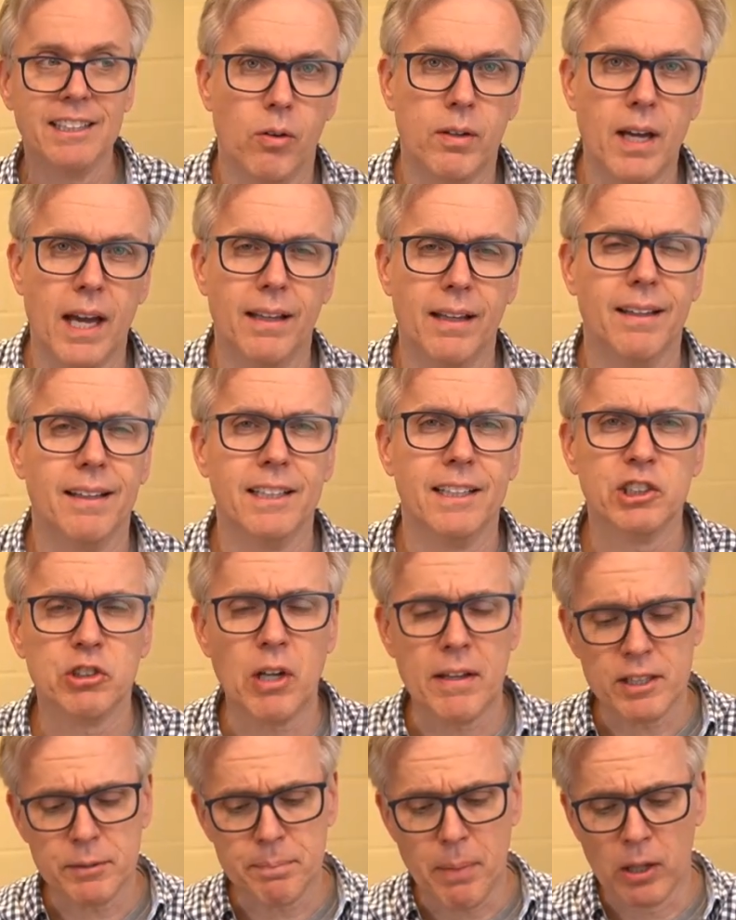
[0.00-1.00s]
Okay,
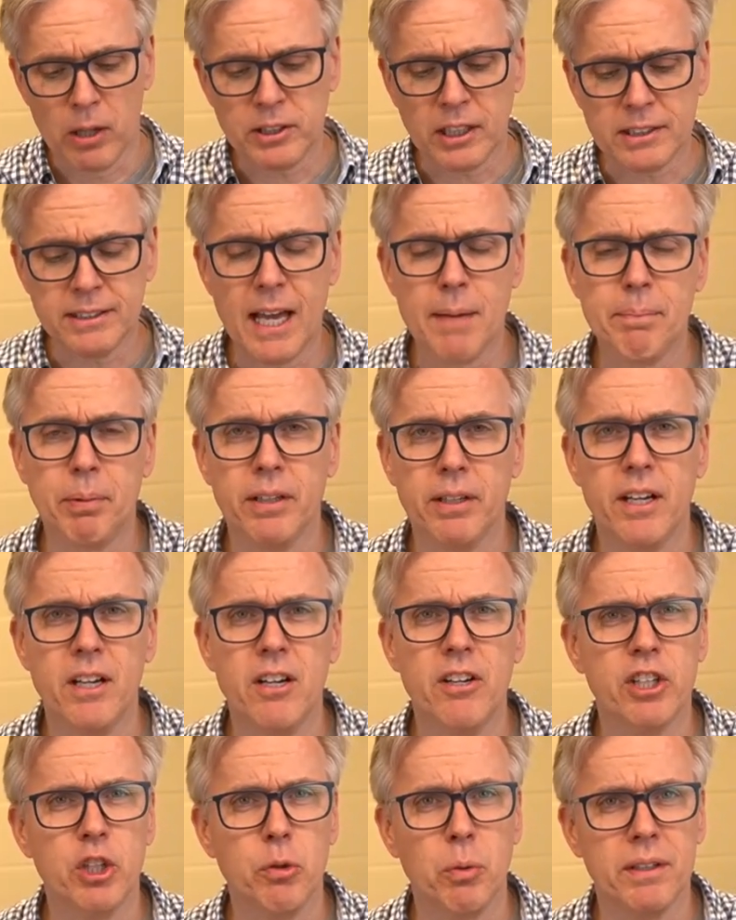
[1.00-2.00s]
let's try this bonus example
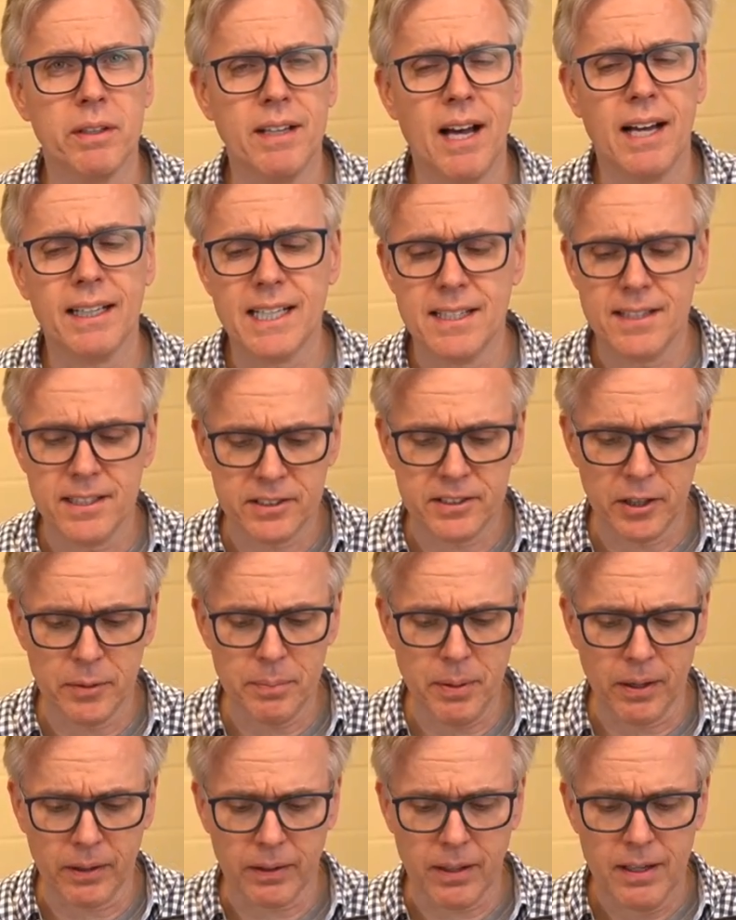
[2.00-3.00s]
here. You would not get this
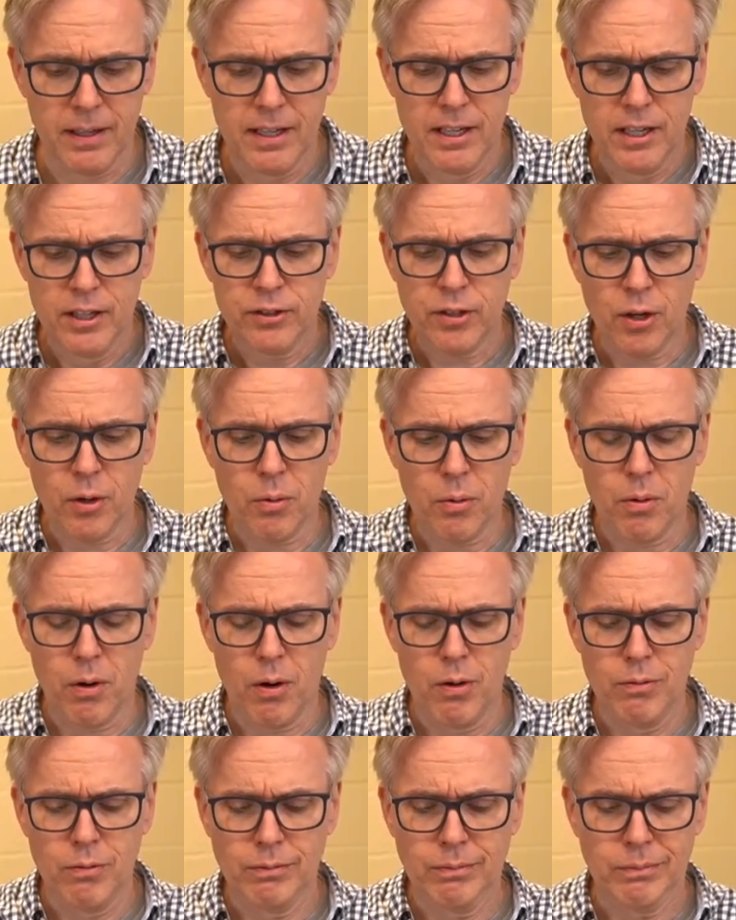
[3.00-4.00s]
in the book.
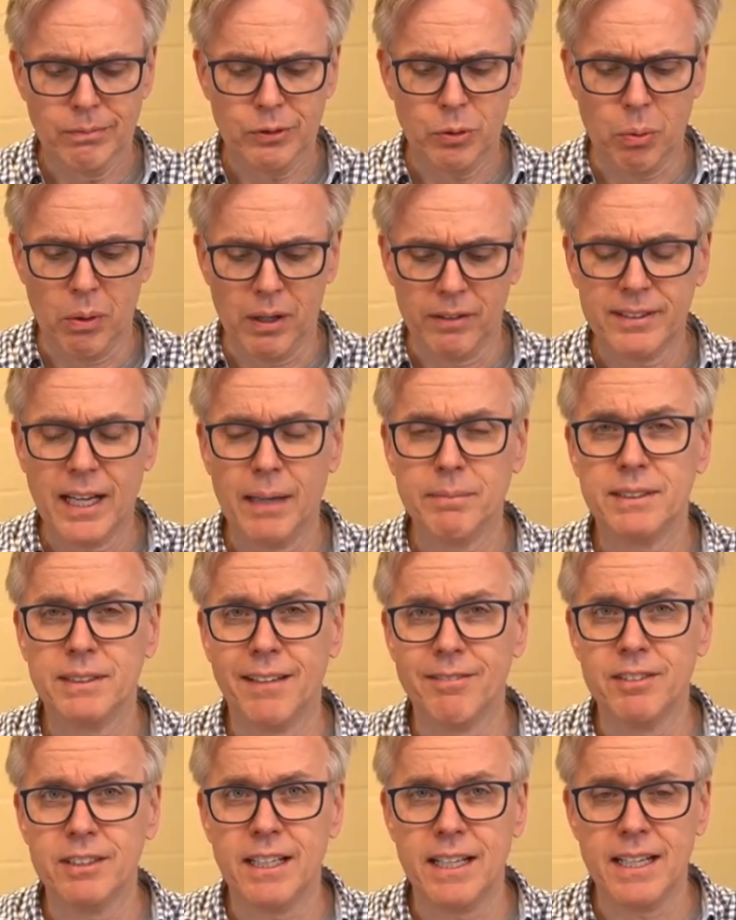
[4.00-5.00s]
So 12
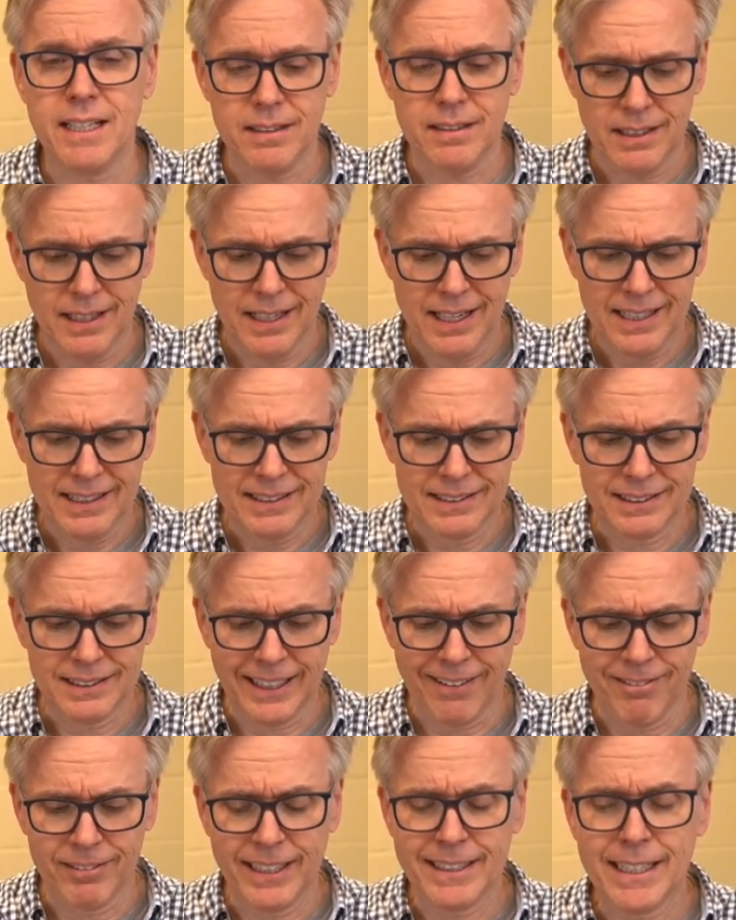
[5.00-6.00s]
times 17,
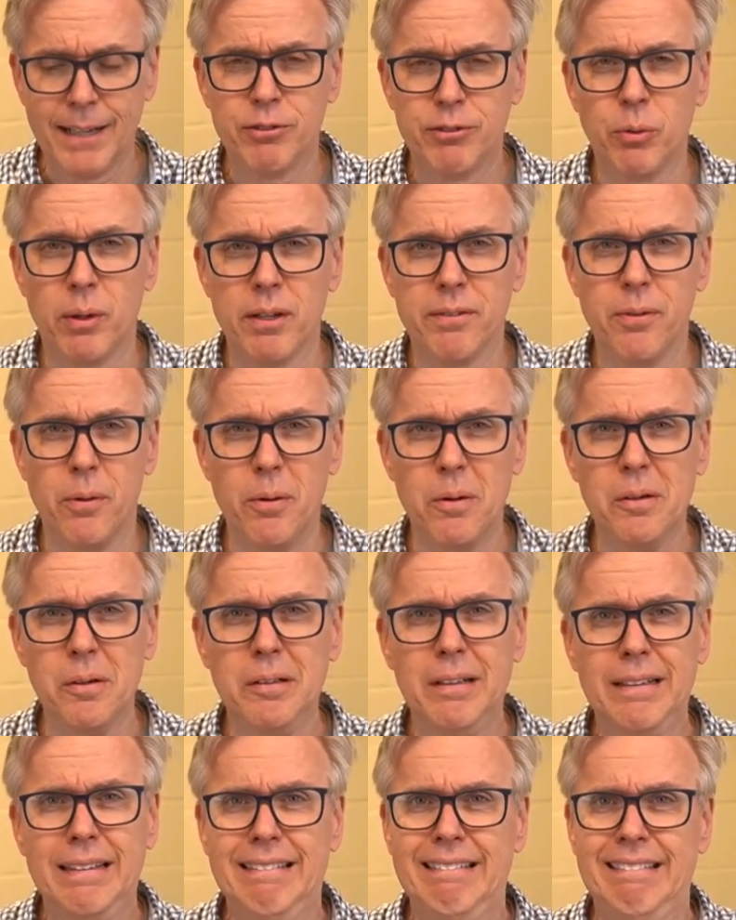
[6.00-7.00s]
17 times
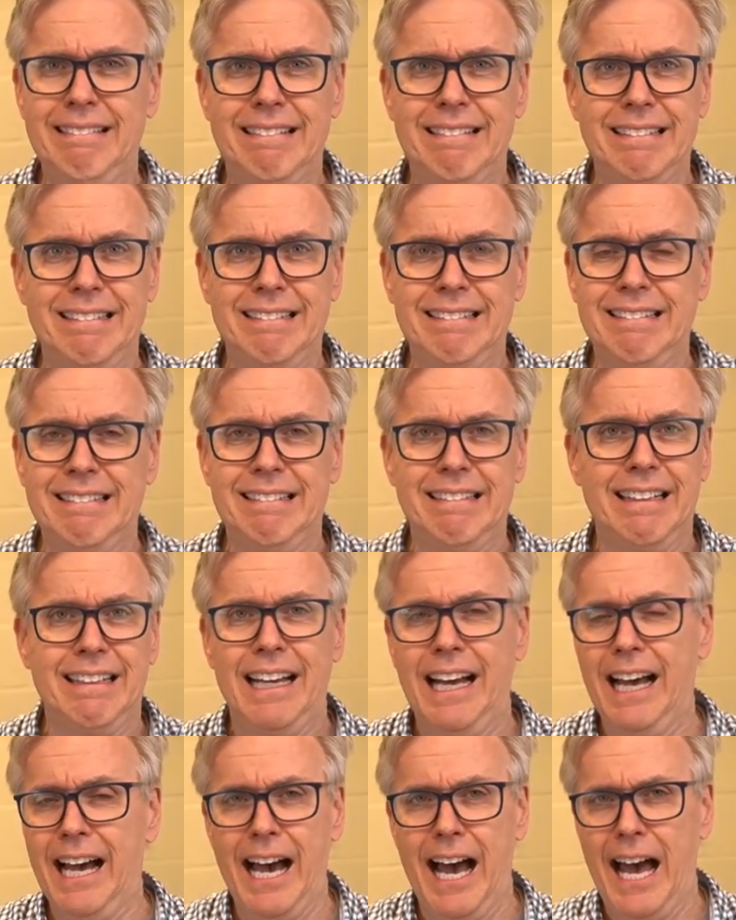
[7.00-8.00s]
24.
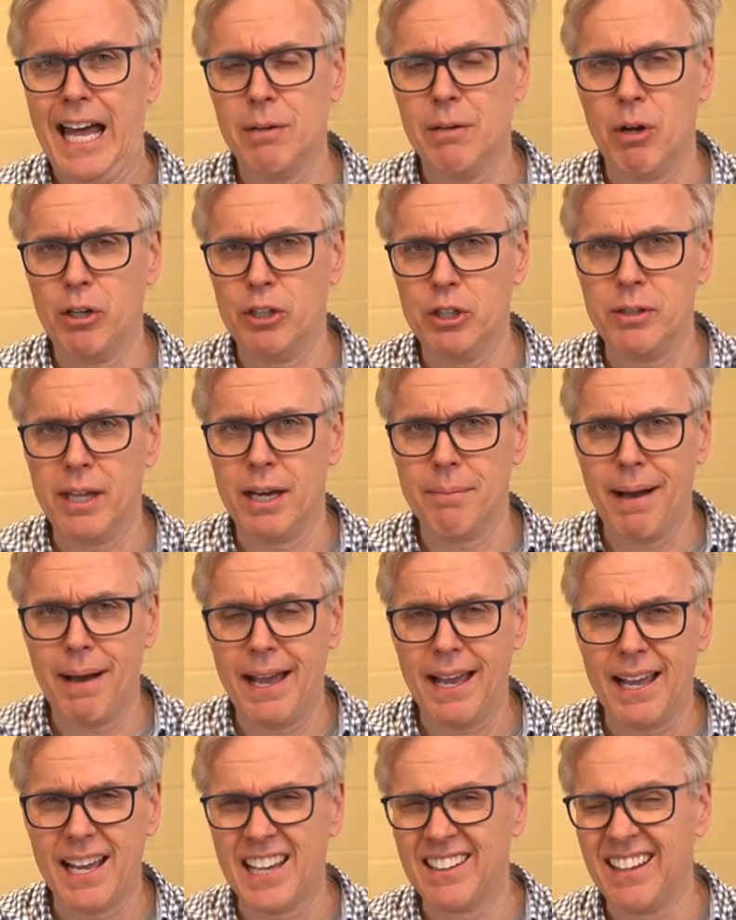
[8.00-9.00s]
I don't want to do that
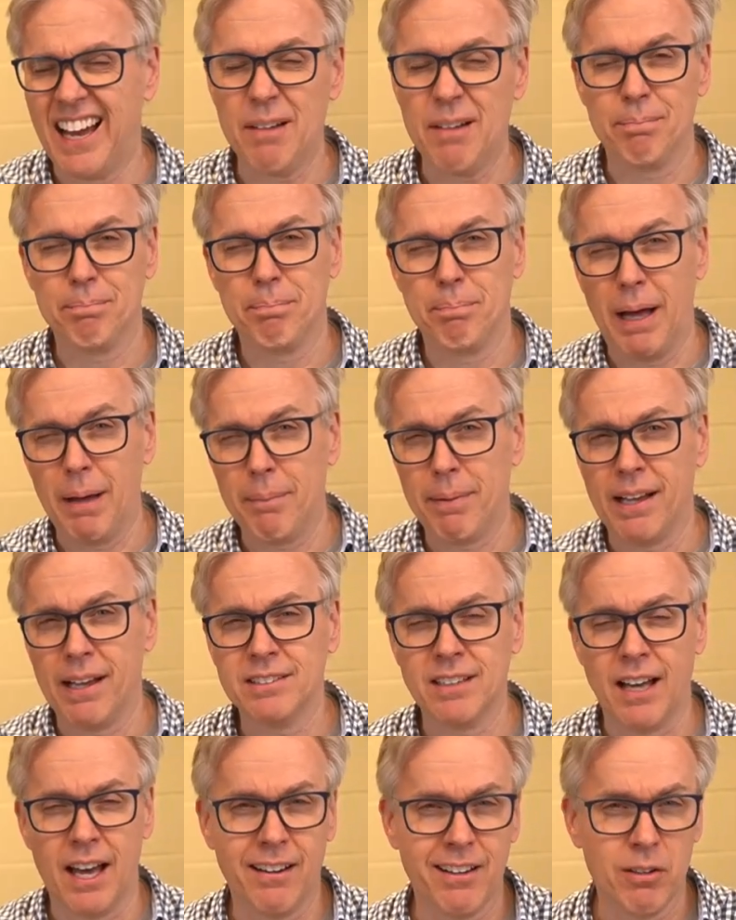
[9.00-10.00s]
by hand. I'll
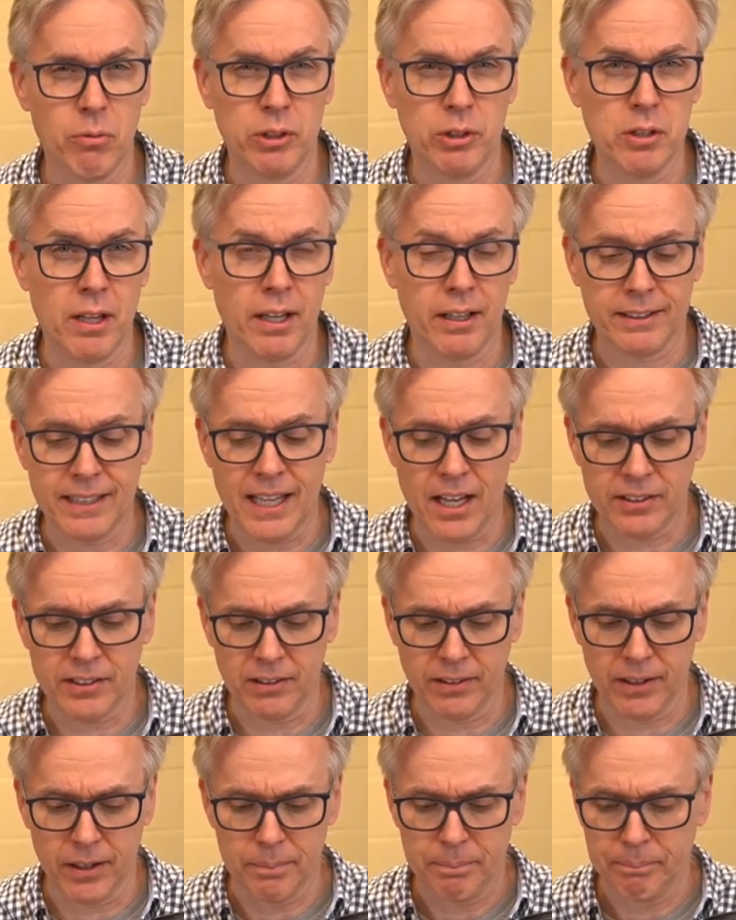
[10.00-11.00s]
be honest, I don't even want to do that on a
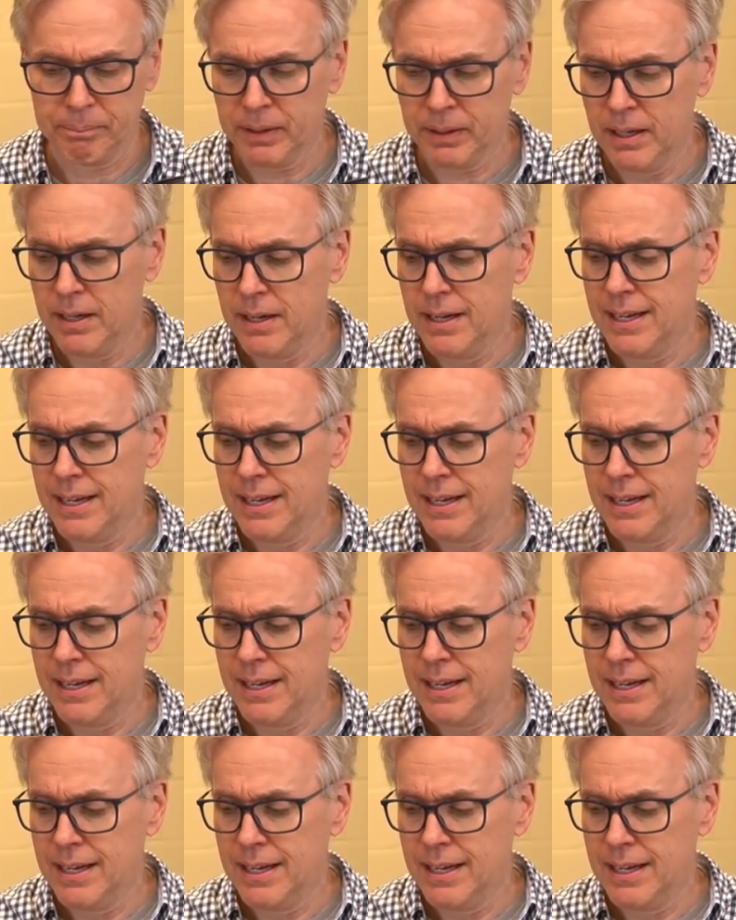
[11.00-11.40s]
calculator.